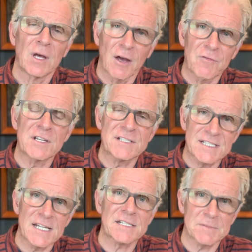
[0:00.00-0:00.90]
of these
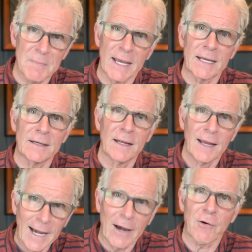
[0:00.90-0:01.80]
6 main
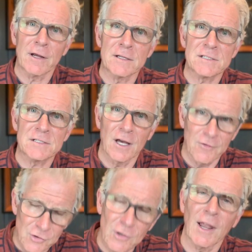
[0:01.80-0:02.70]
areas
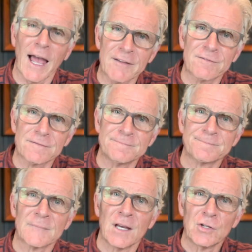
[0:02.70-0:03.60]
of your life.
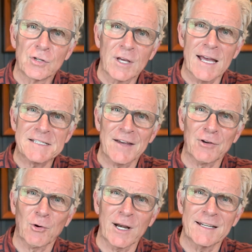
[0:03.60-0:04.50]
You guys have a
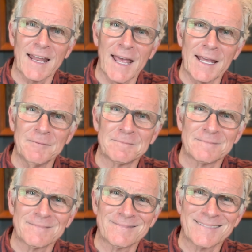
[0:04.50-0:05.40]
great day.
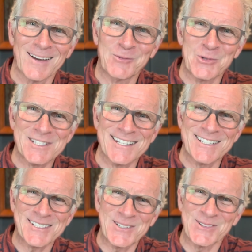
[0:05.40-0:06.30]
We'll see you
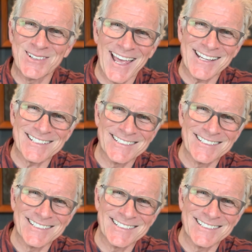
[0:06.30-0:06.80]
soon. Thanks.